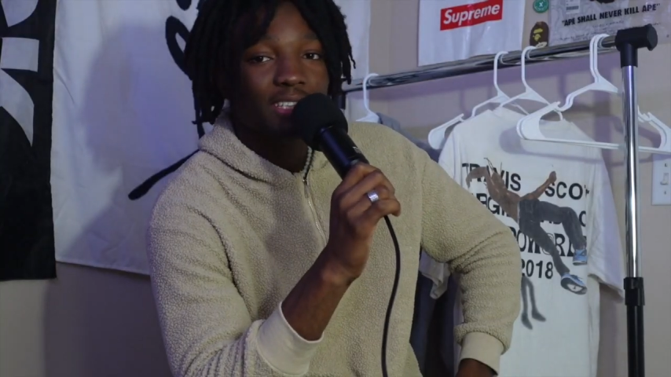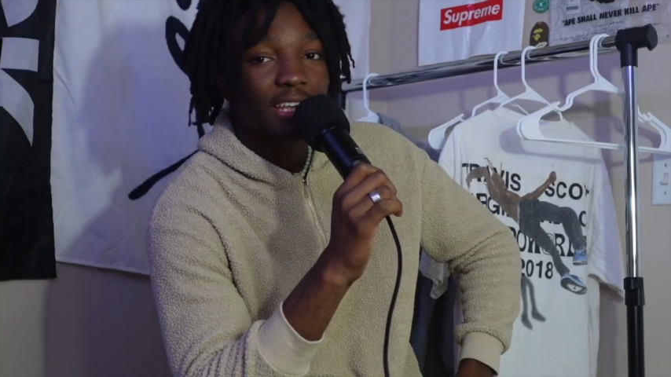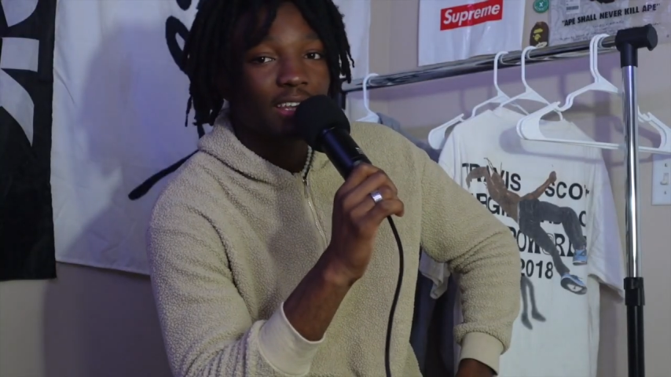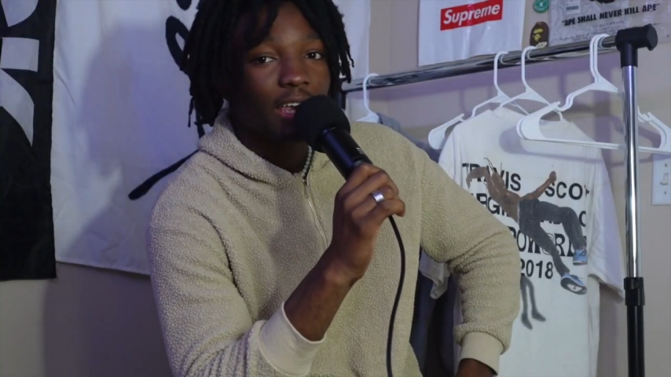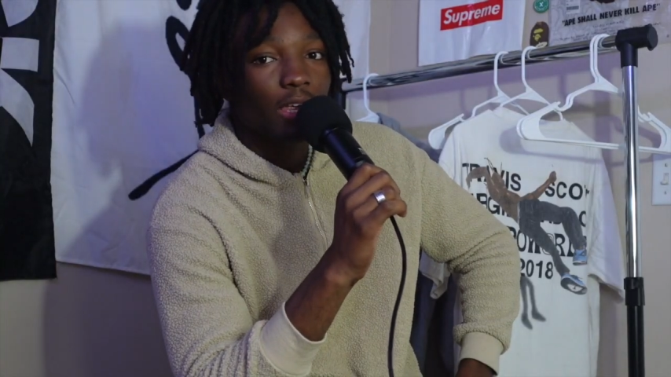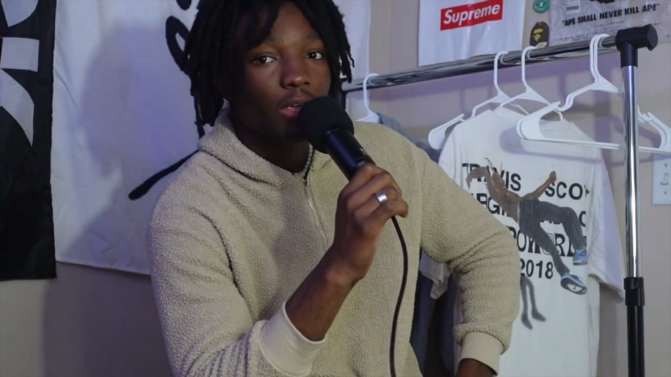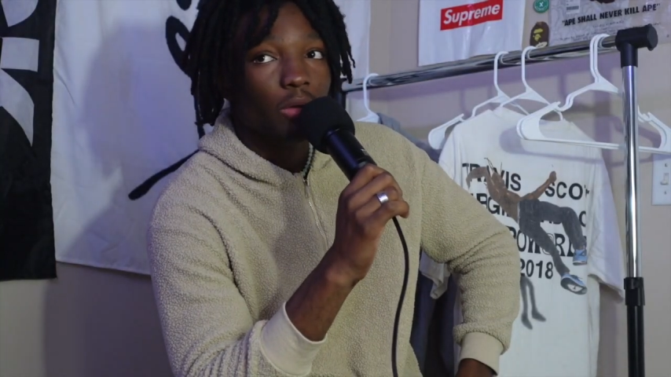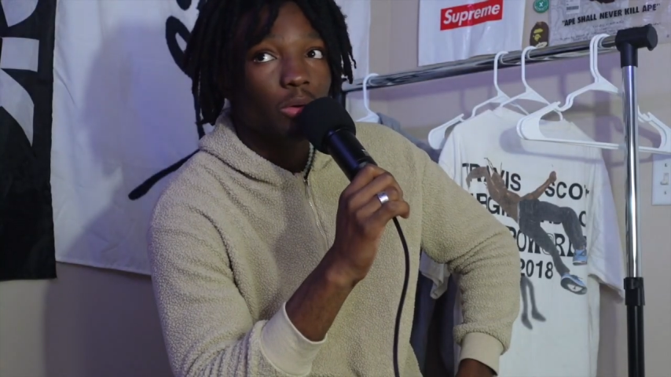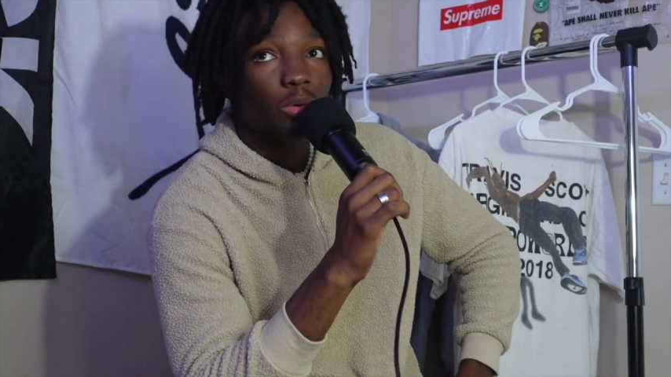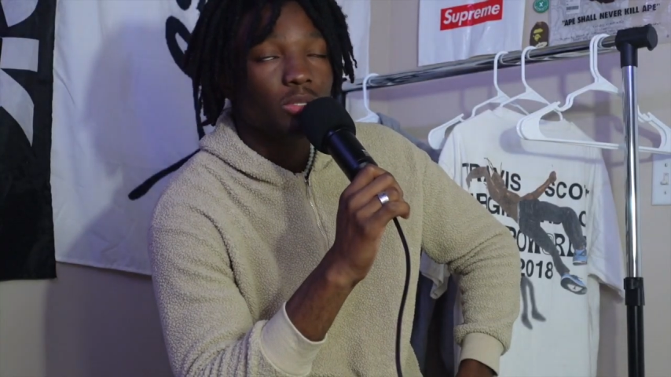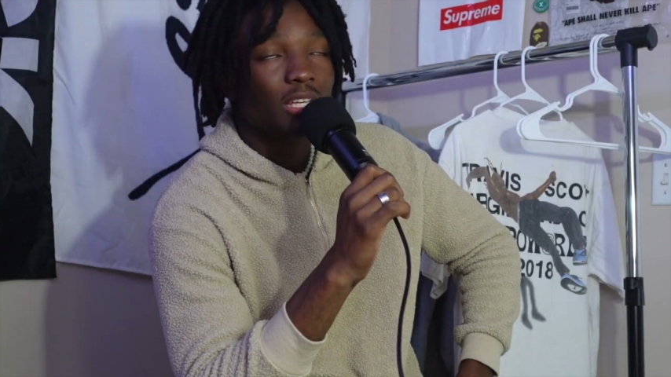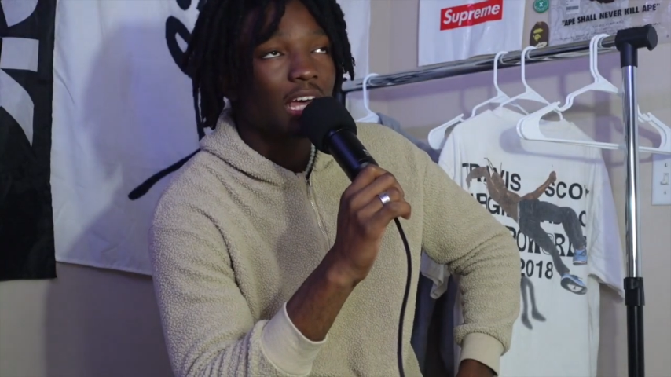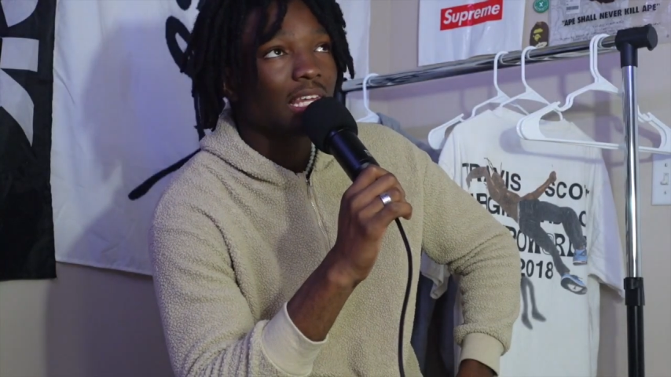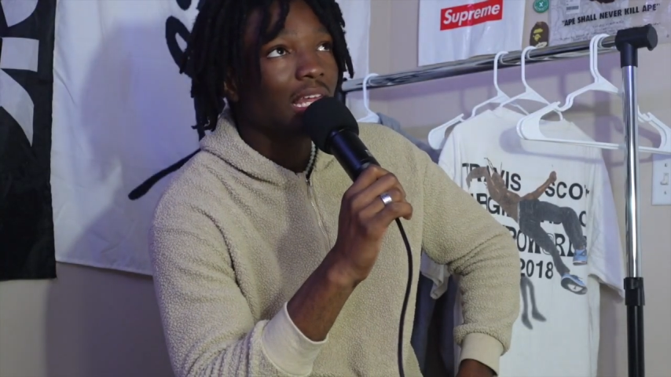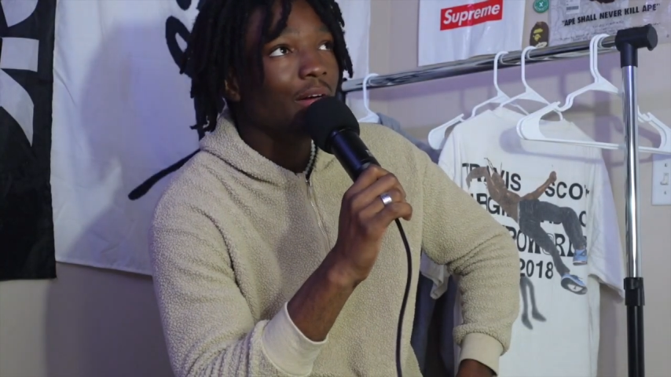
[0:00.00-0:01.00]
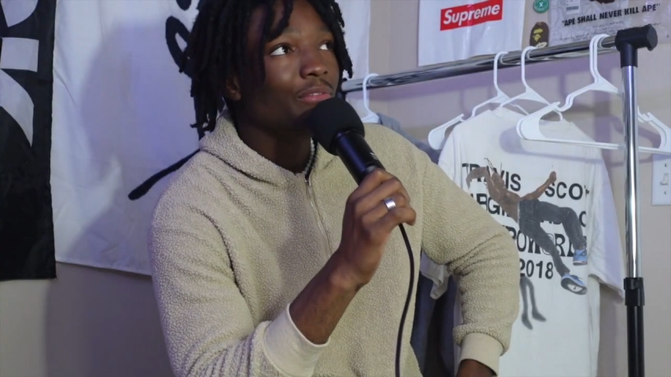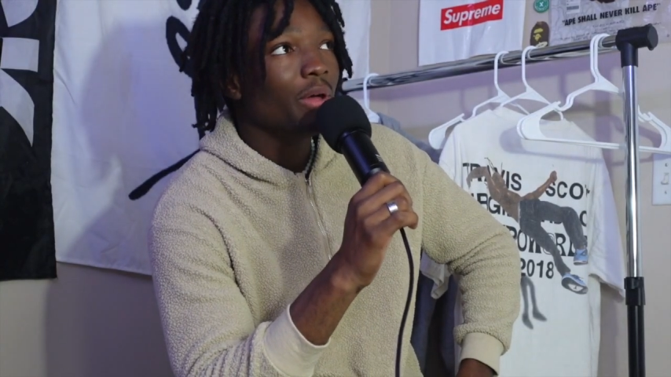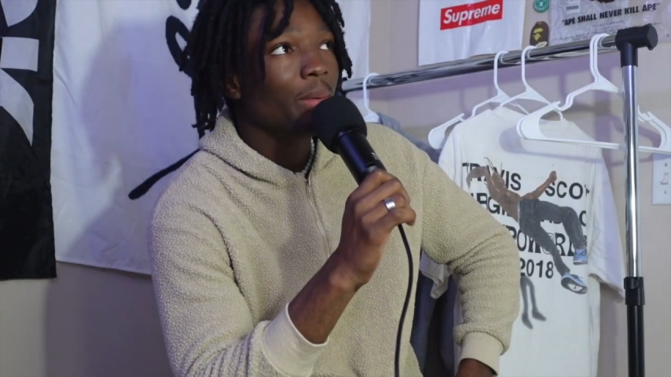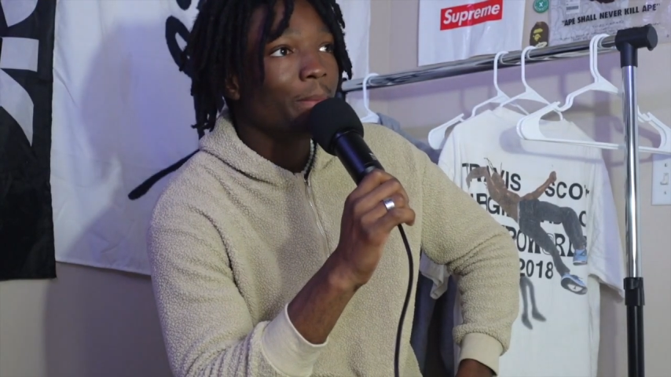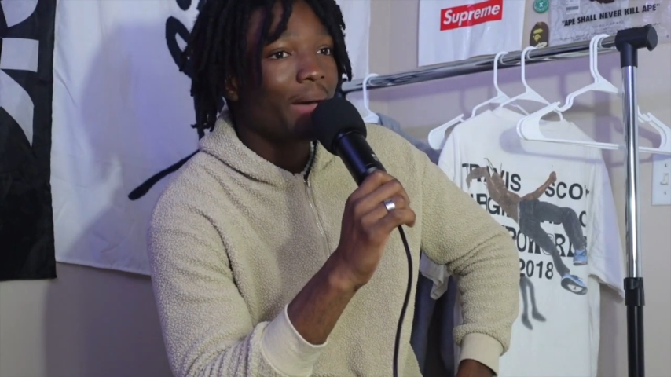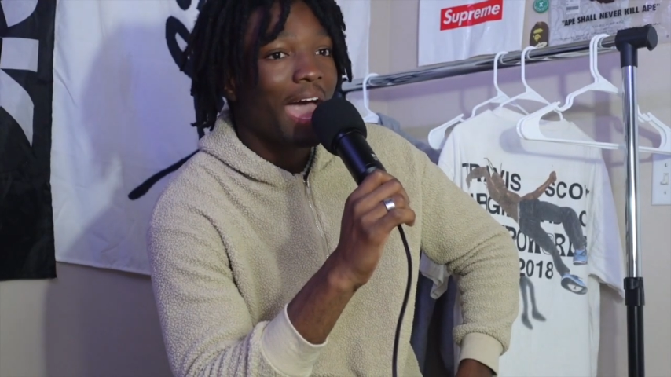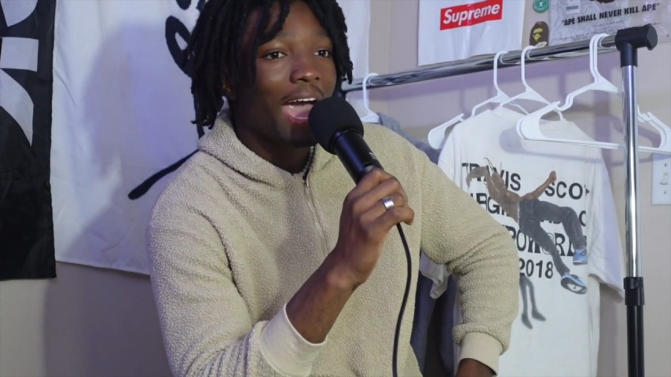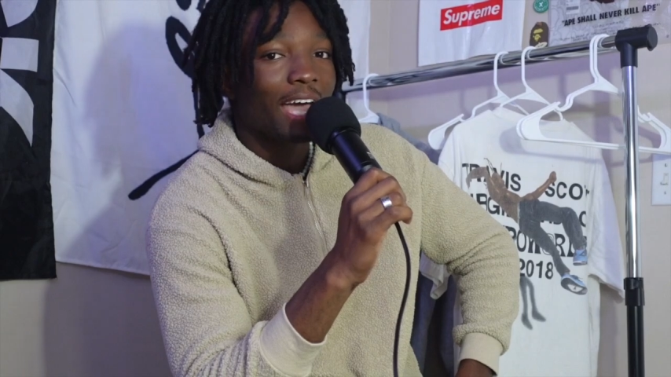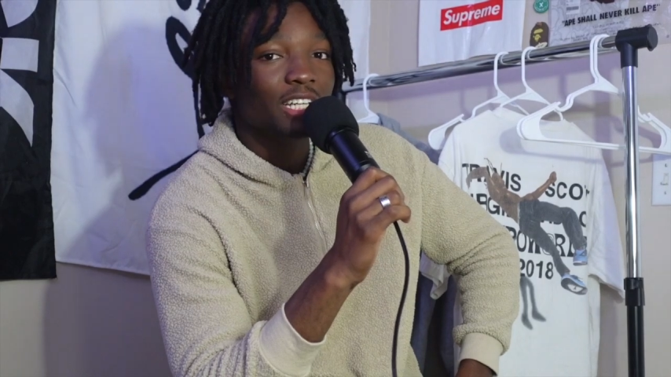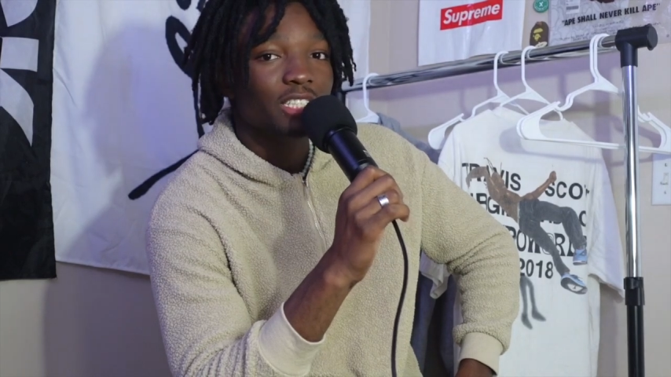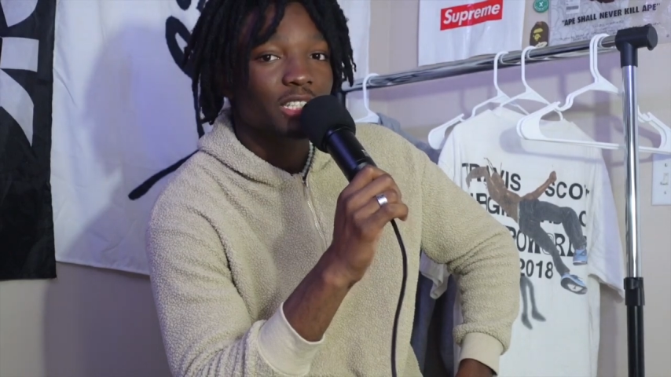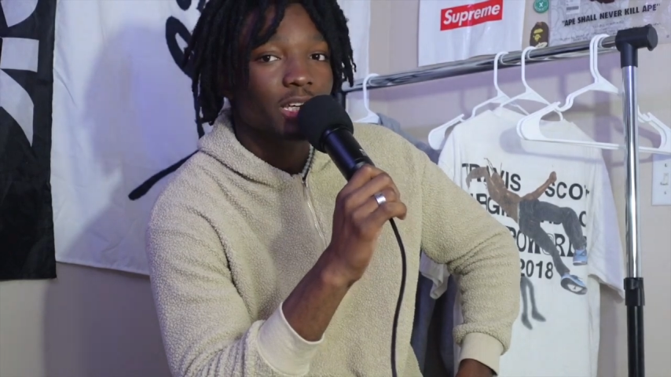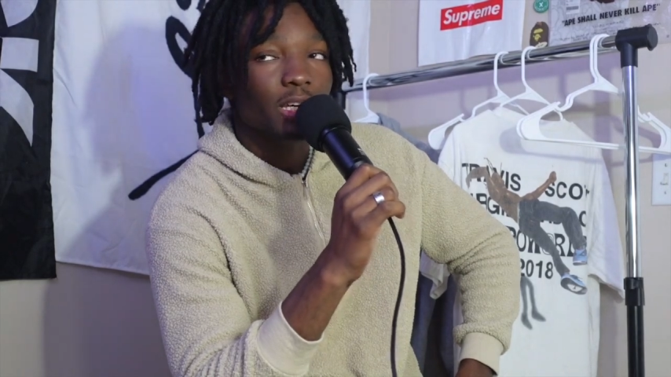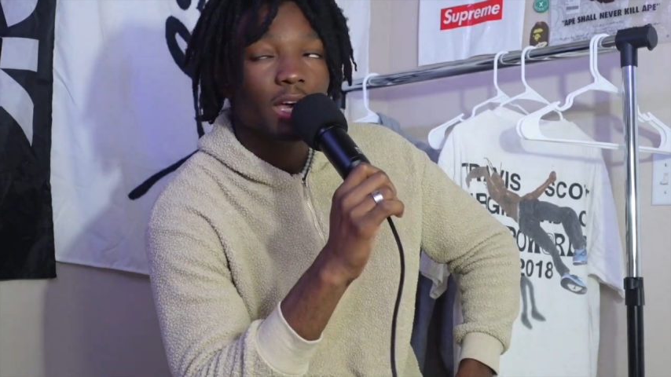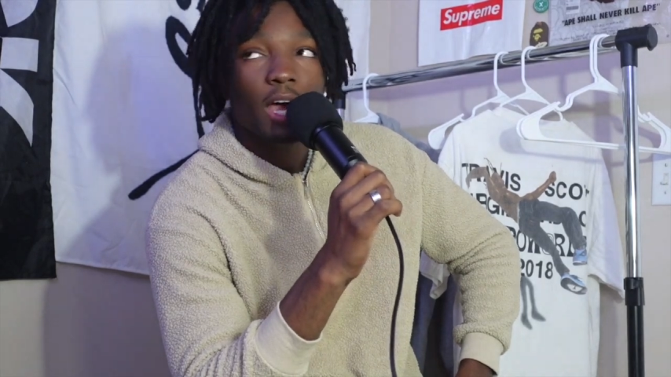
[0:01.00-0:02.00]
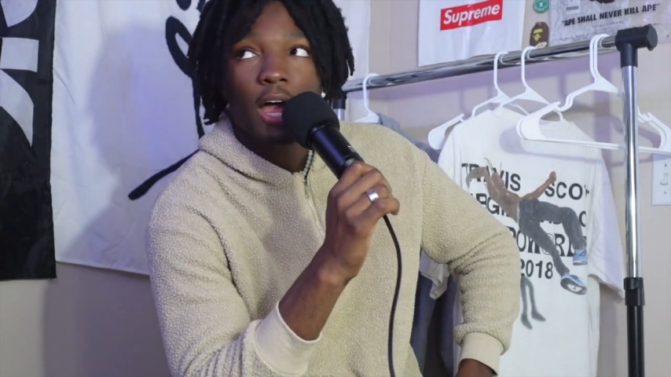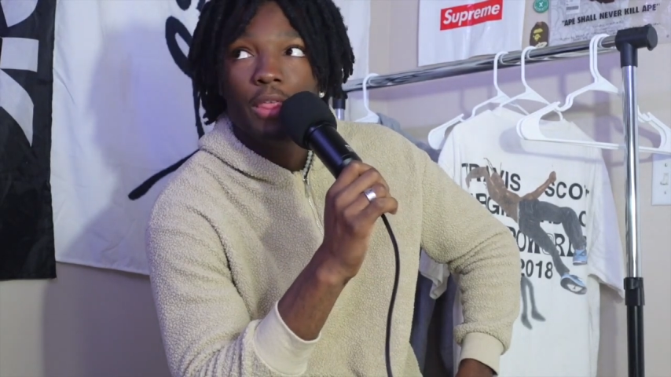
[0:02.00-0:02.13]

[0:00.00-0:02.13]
that they use. I love their packaging,